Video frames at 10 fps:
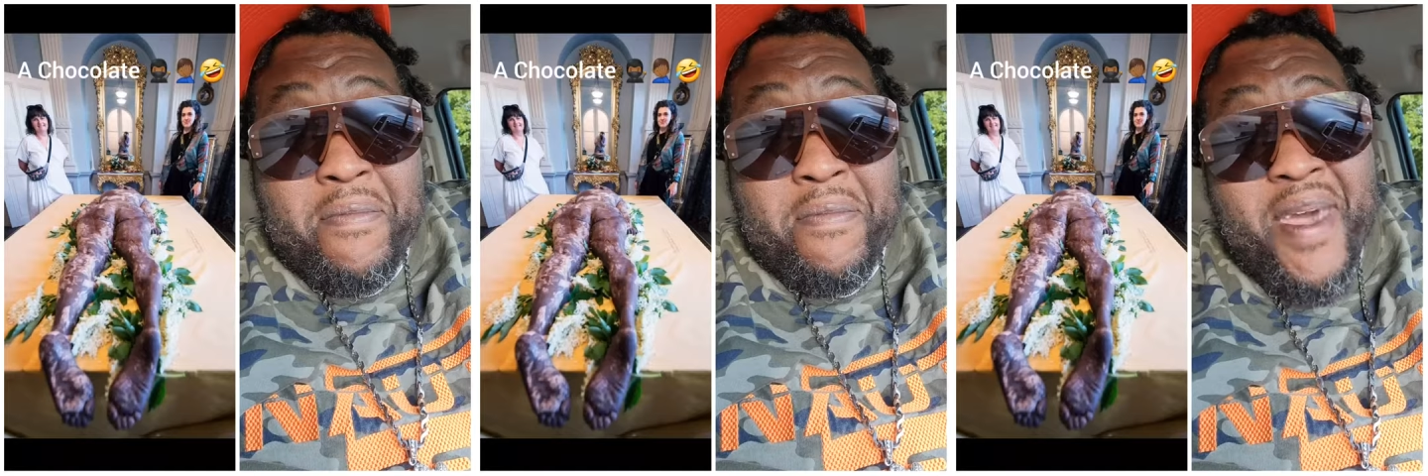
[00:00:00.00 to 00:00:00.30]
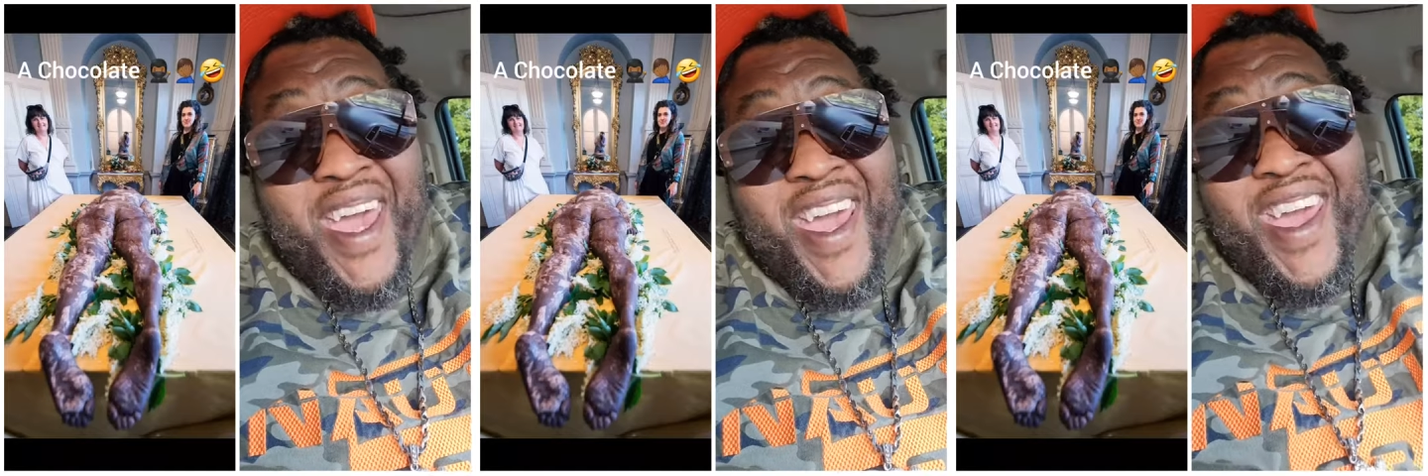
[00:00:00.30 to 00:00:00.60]

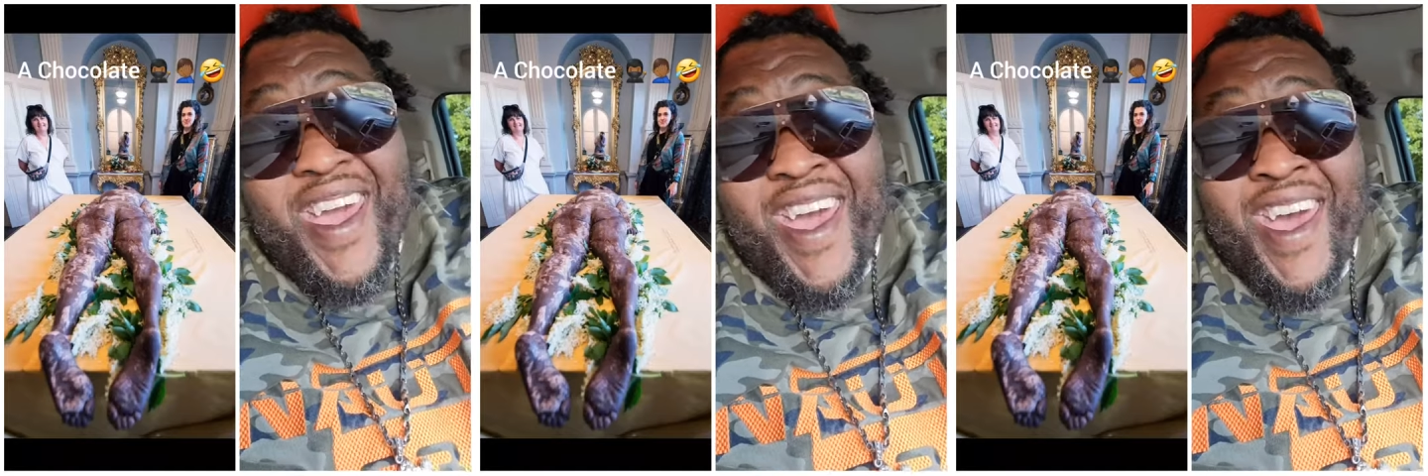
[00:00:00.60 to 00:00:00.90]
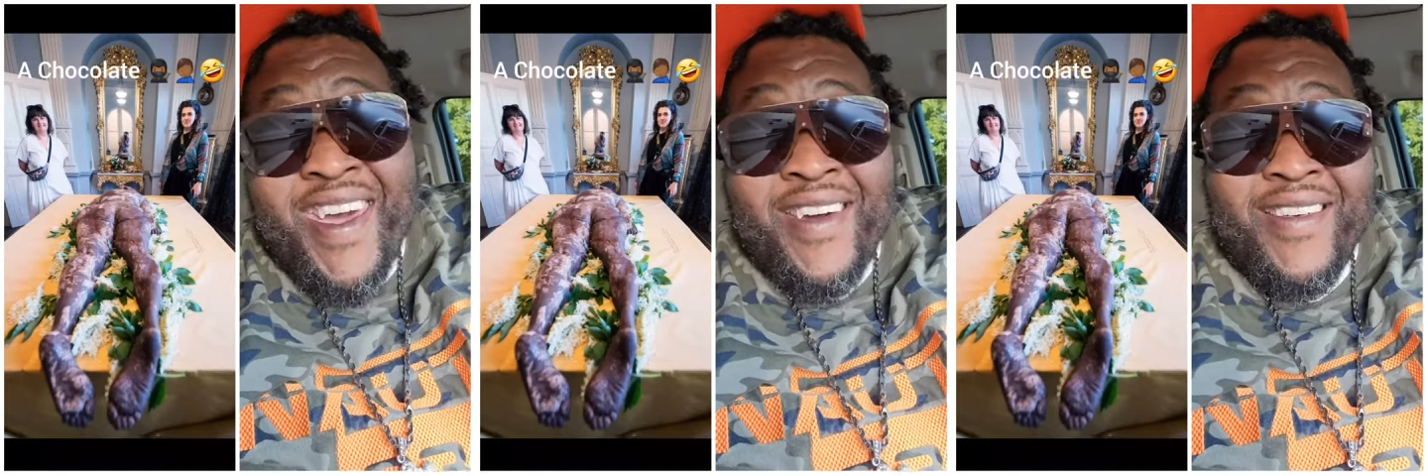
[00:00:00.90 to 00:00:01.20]
Man,
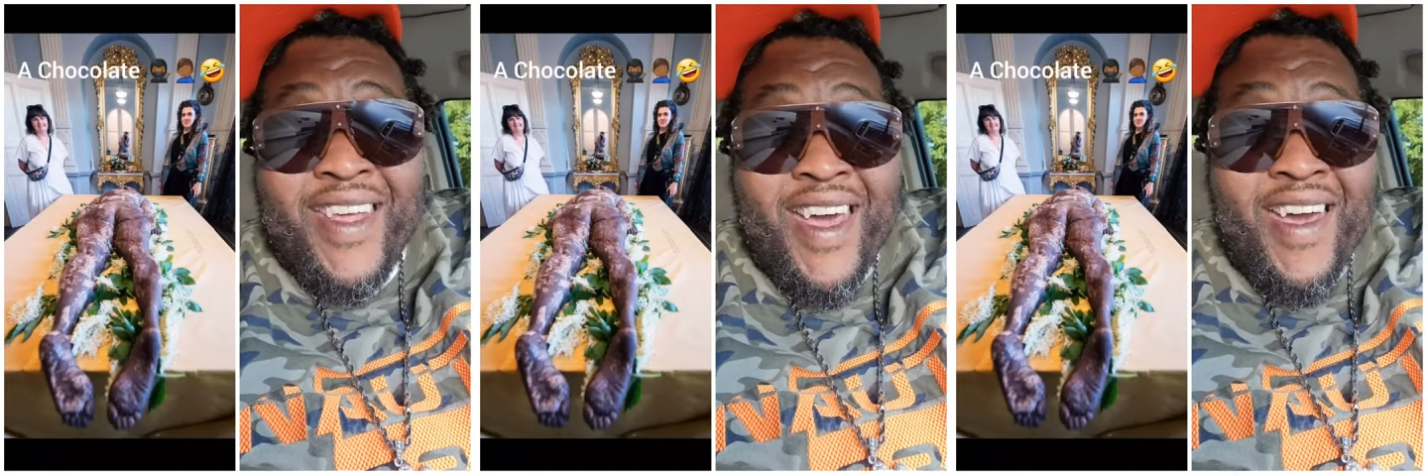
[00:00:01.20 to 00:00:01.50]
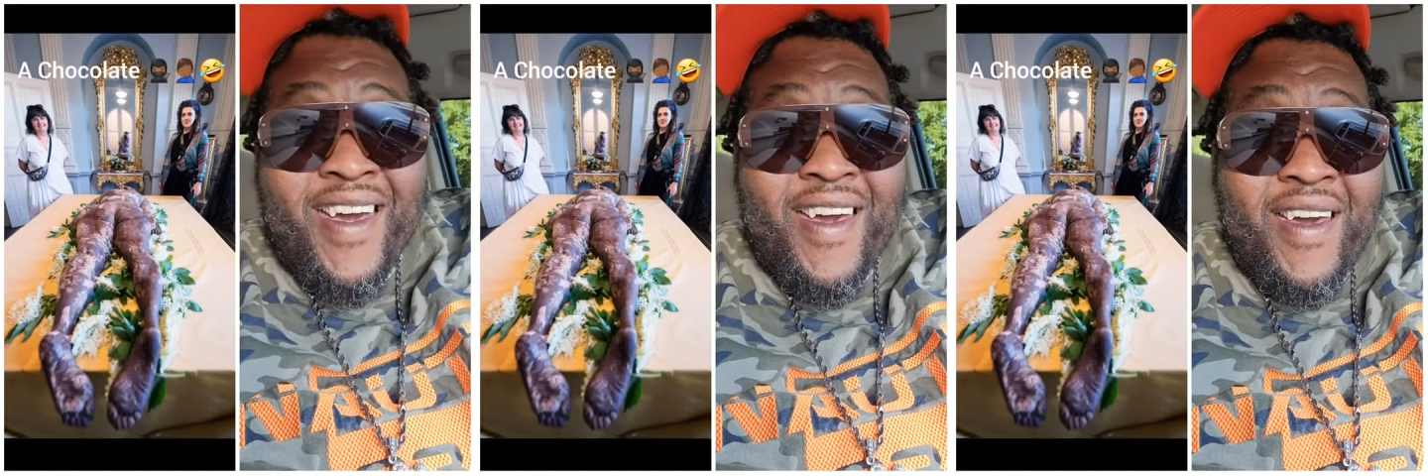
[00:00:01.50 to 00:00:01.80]
hell
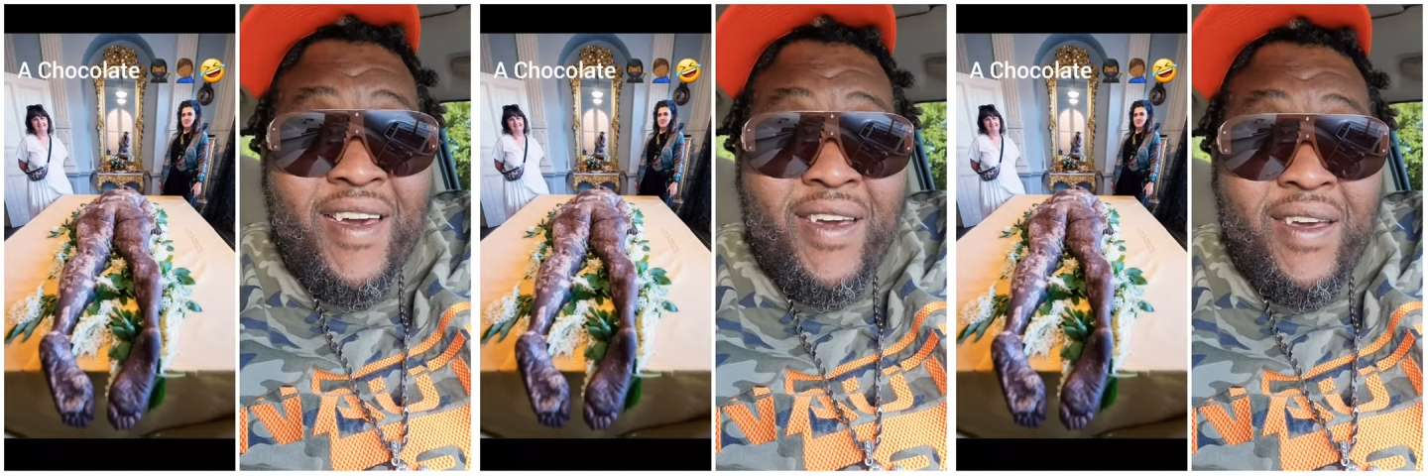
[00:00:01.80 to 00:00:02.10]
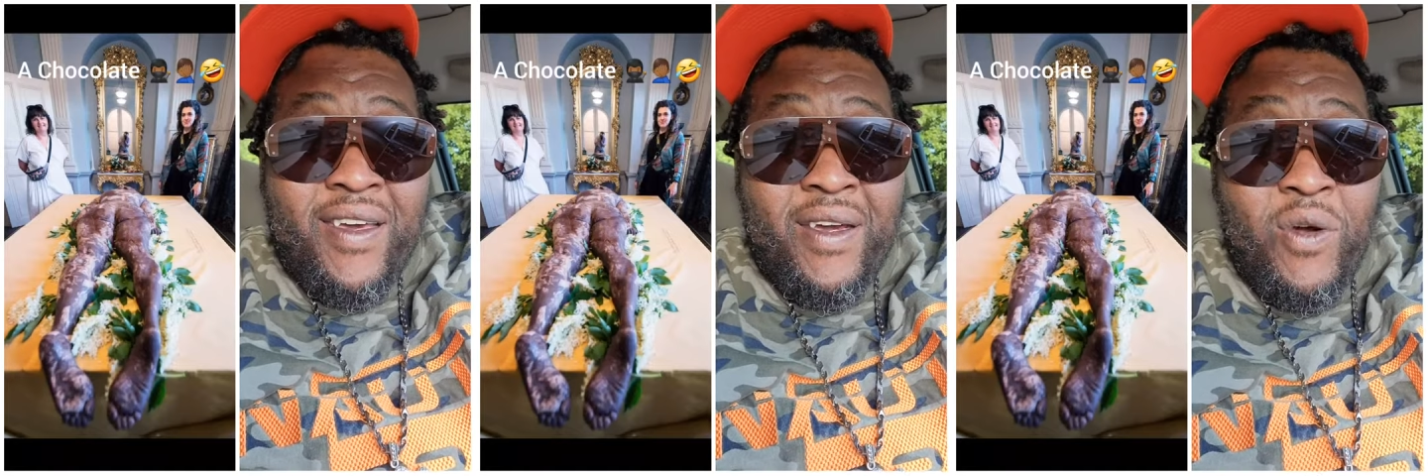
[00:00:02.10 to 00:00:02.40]
nah.
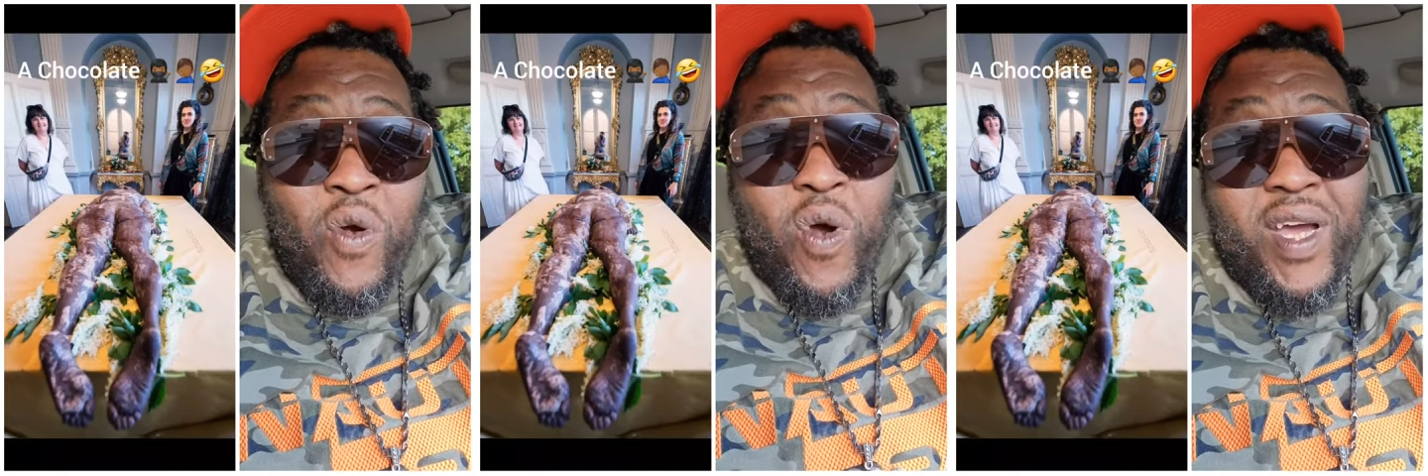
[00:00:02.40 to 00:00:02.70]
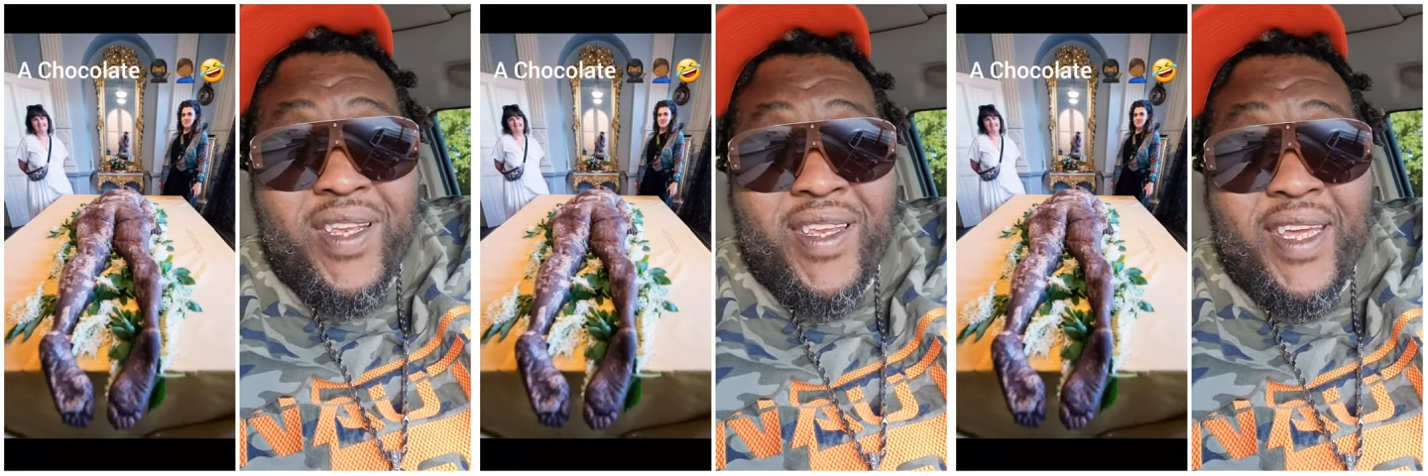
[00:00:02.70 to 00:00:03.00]
What